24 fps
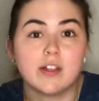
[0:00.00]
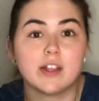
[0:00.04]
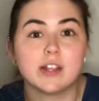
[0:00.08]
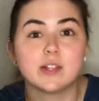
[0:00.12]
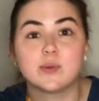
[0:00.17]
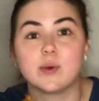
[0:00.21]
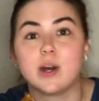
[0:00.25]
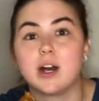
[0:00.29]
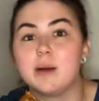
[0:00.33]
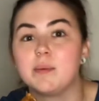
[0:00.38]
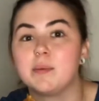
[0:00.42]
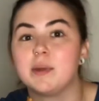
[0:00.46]
That's
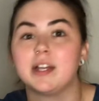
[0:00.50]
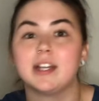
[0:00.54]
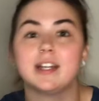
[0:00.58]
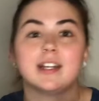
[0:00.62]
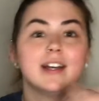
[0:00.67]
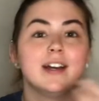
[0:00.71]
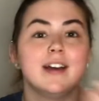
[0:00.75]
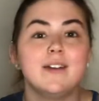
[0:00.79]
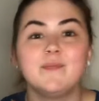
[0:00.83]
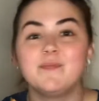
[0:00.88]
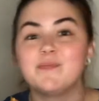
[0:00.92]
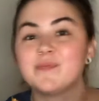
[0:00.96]
why I'm
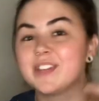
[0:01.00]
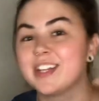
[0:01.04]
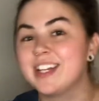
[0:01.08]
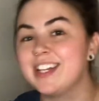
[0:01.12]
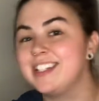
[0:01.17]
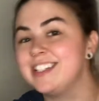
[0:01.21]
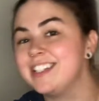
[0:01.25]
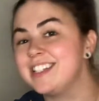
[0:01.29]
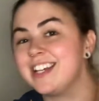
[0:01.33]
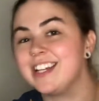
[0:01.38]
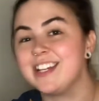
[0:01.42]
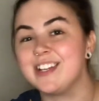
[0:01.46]
like
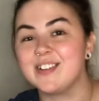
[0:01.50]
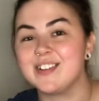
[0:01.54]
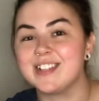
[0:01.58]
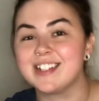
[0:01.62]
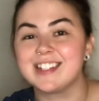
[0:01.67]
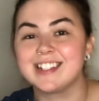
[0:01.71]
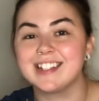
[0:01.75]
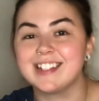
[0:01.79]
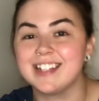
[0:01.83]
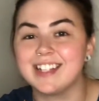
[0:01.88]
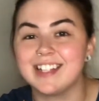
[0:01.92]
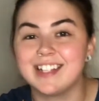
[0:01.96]

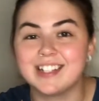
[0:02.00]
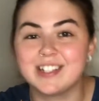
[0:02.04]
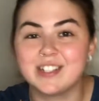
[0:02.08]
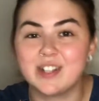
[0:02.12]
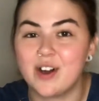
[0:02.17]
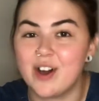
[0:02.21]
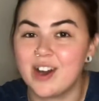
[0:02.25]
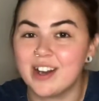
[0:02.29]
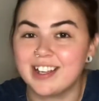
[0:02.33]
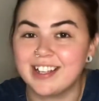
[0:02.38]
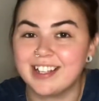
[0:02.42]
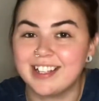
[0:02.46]
continuously like
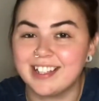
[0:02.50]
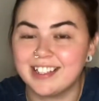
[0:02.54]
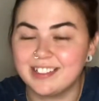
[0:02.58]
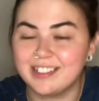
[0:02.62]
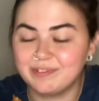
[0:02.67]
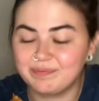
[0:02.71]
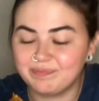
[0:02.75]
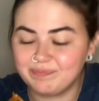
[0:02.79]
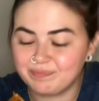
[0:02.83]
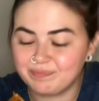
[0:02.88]
talking.